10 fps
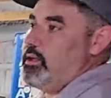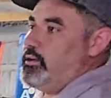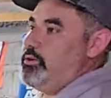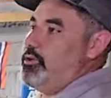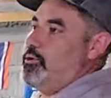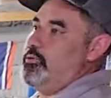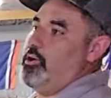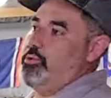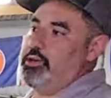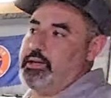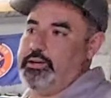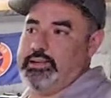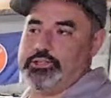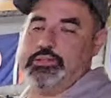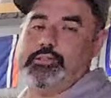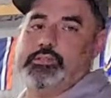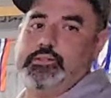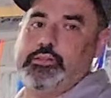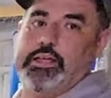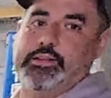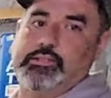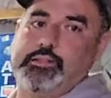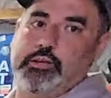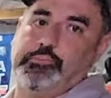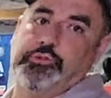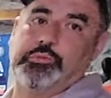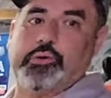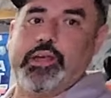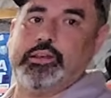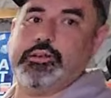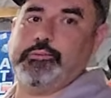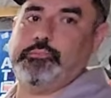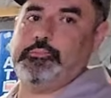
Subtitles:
You don't know the conditions that it's dipped or sprayed in.